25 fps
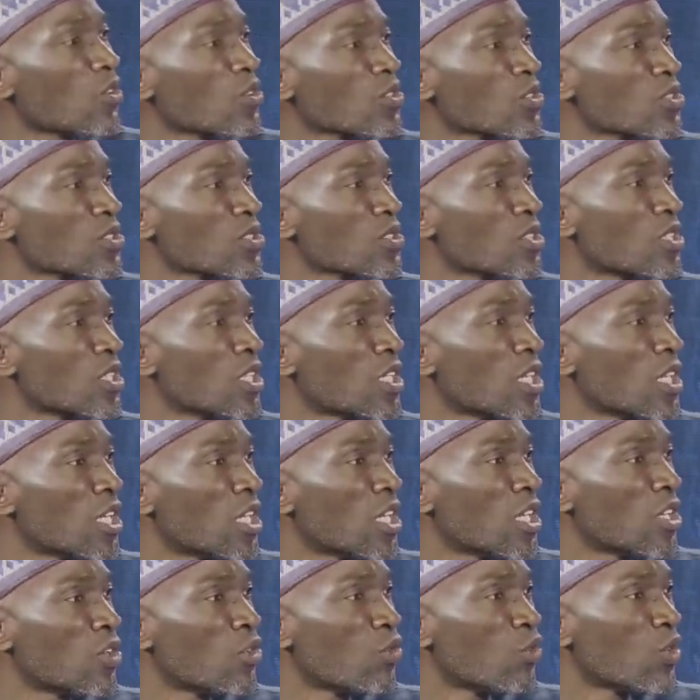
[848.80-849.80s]
clause,
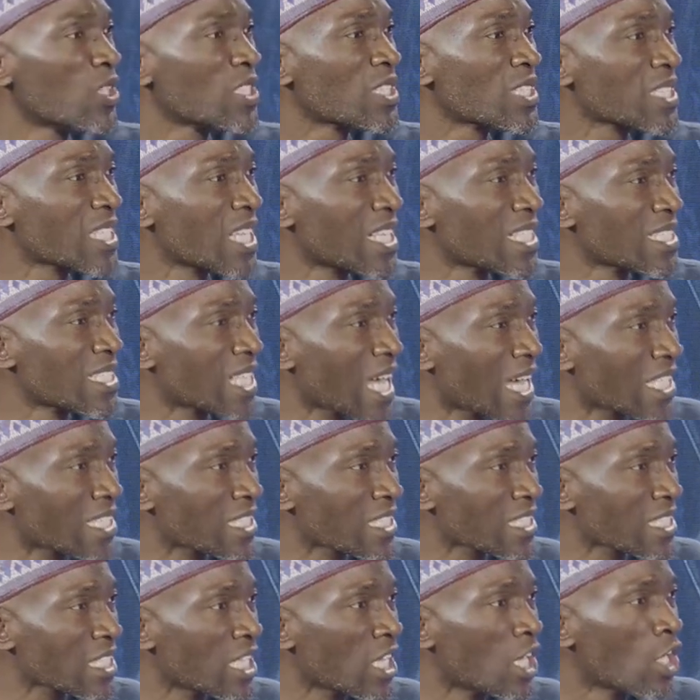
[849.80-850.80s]
yes, which says
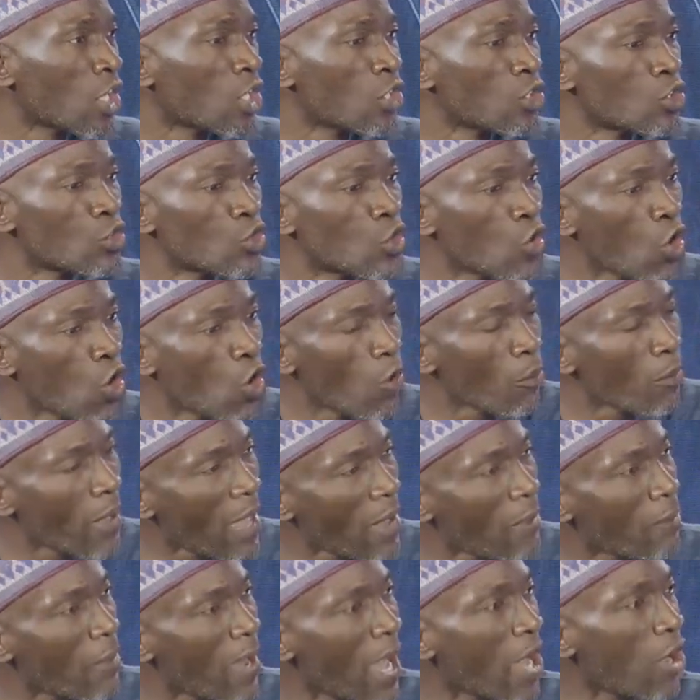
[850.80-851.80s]
that no
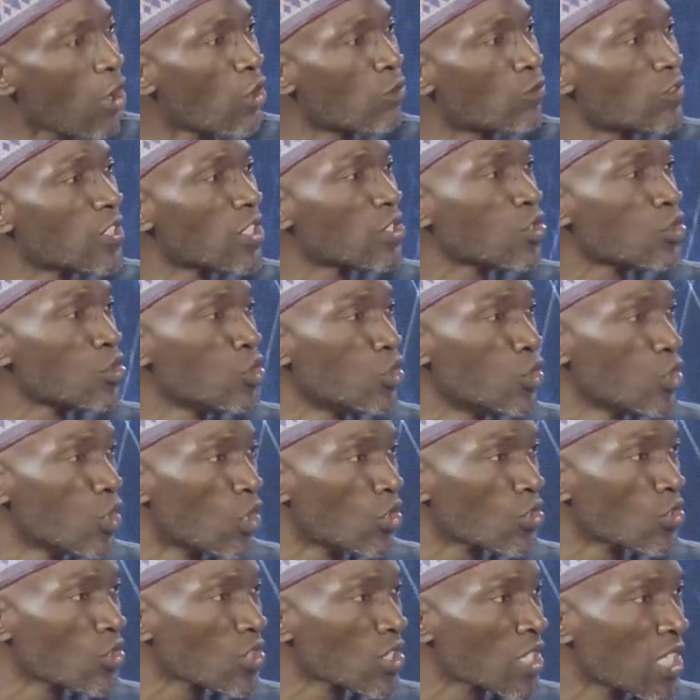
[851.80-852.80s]
member of these
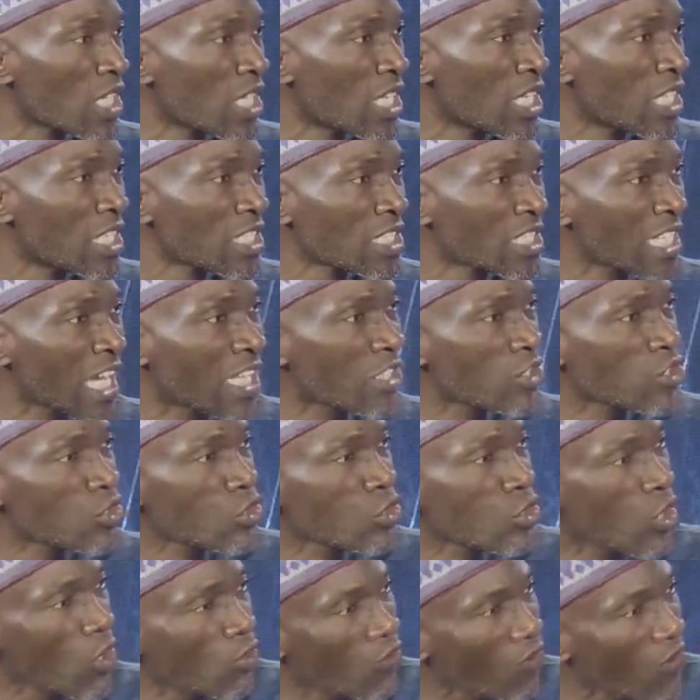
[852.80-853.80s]
unions shall
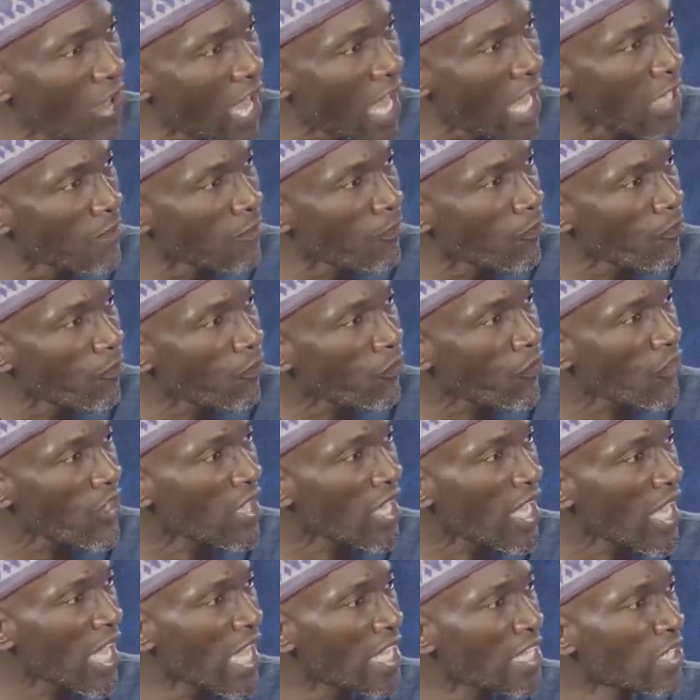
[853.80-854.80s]
suffer
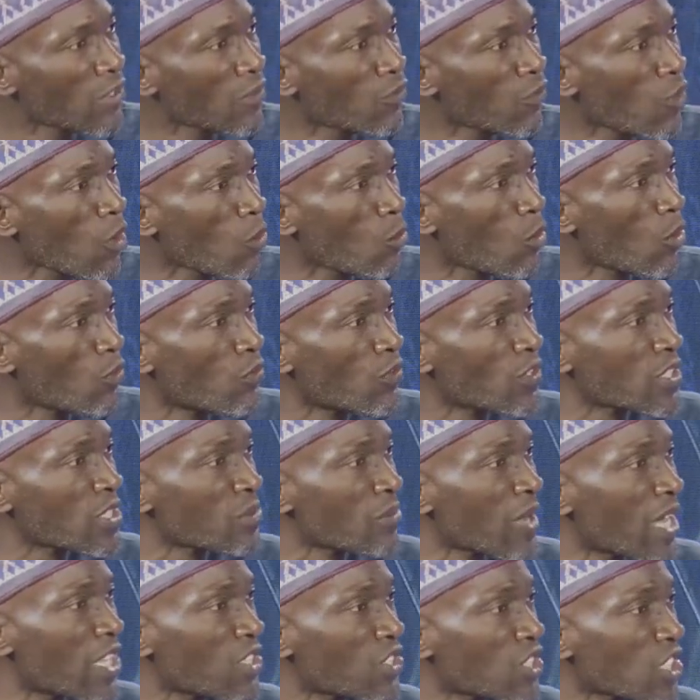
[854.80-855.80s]
any form of
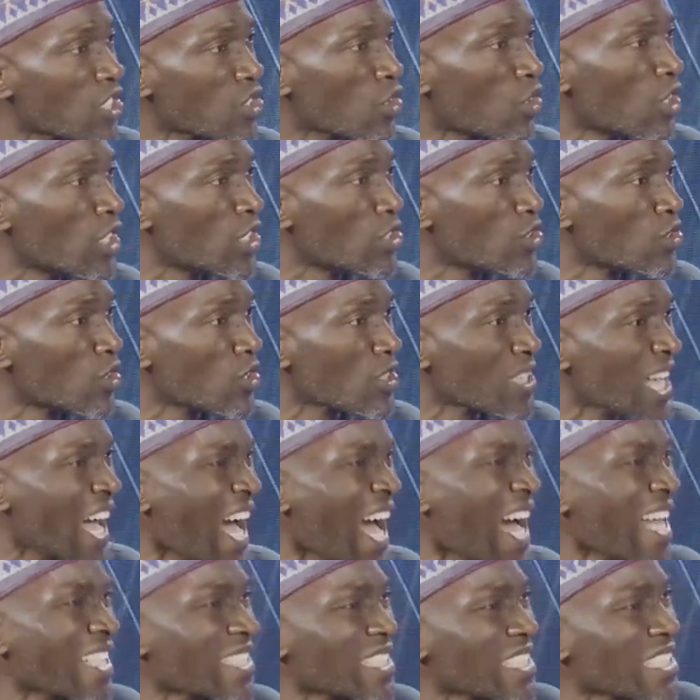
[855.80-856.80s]
victimization or injustice
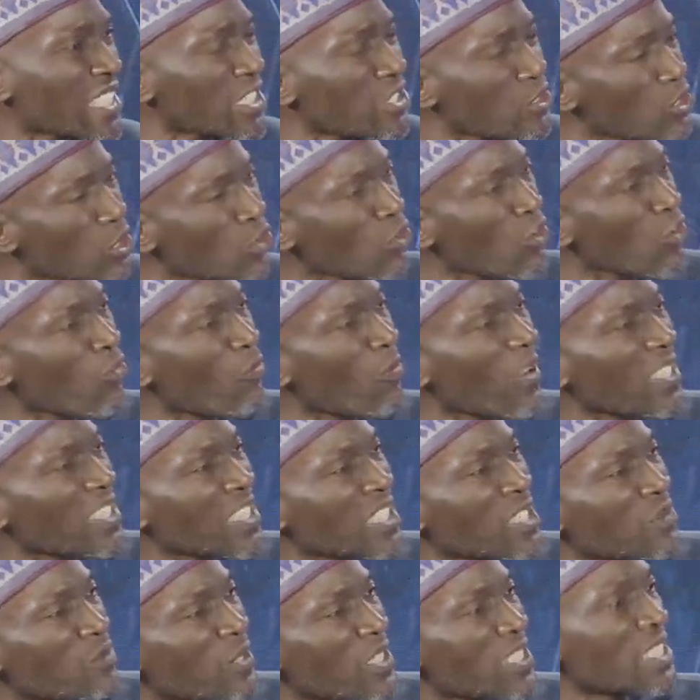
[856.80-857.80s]
as a result of
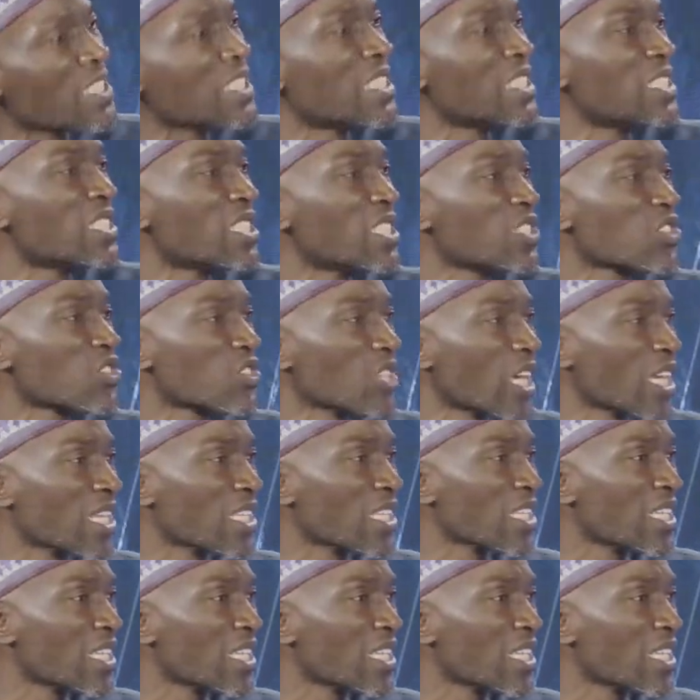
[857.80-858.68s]
participating in this strike.